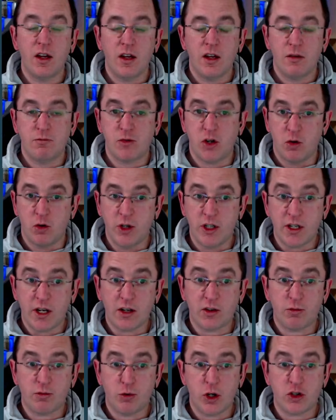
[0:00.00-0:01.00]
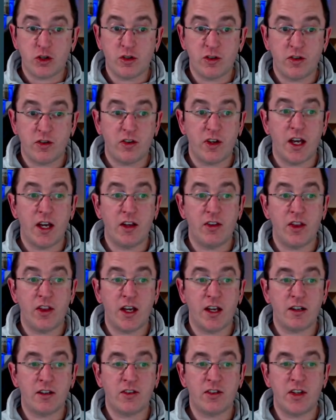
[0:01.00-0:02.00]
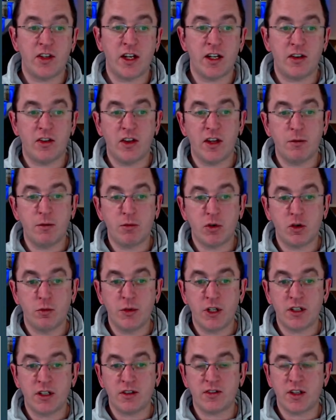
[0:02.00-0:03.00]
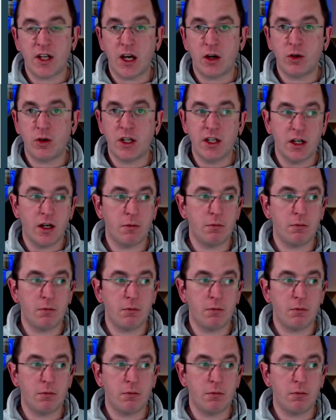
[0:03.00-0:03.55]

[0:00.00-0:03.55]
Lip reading: parameter expressions and then set the parameters down here.